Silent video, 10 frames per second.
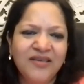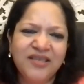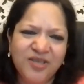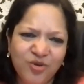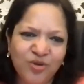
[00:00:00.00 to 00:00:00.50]

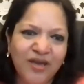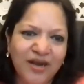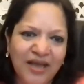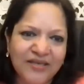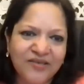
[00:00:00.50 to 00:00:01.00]
Did you think
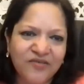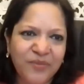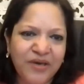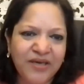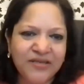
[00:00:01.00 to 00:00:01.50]
less of
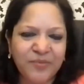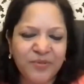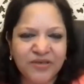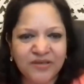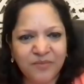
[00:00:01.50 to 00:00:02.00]
me as a
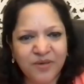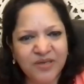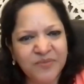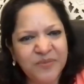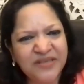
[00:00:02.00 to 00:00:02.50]
person
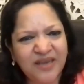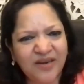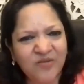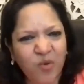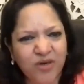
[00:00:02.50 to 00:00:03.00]
because my
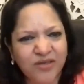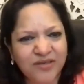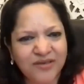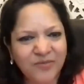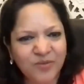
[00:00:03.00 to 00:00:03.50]
son walked
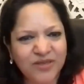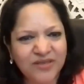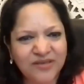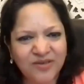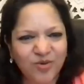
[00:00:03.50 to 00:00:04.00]
in and
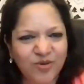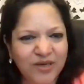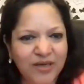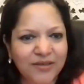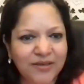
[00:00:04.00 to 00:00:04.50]
was, you know,
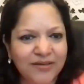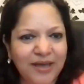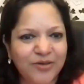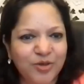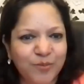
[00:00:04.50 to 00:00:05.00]
creating a
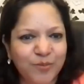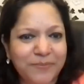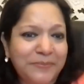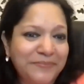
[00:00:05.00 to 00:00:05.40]
tantrum?